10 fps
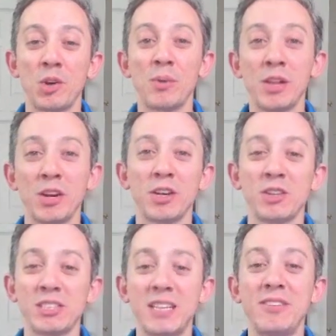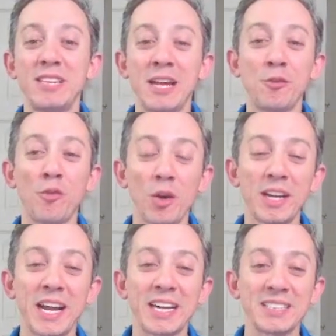And we look at our seven day
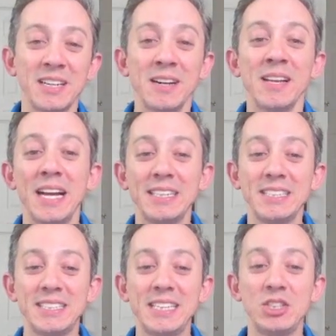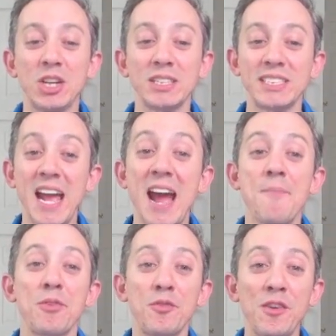forecast, and you see just that.
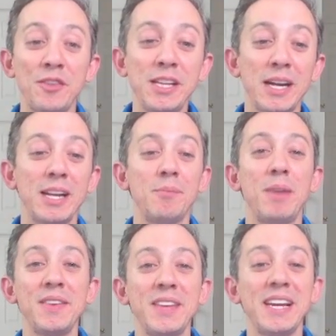59 on Monday,